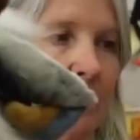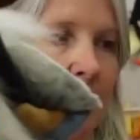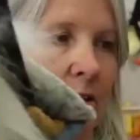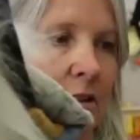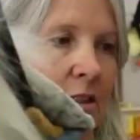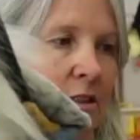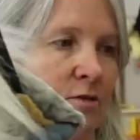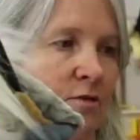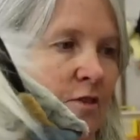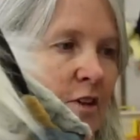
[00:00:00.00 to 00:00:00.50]

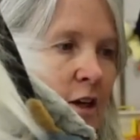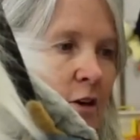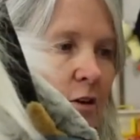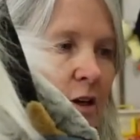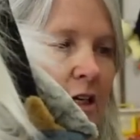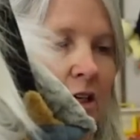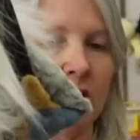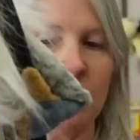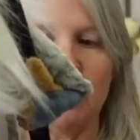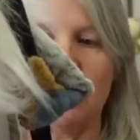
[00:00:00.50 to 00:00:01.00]
It's
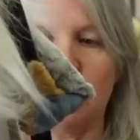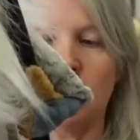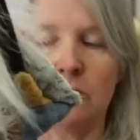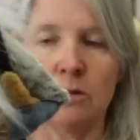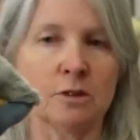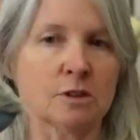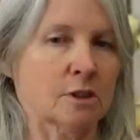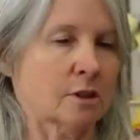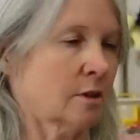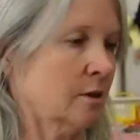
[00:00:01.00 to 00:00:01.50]
very
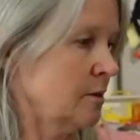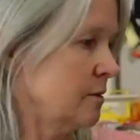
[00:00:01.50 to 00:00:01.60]
cute.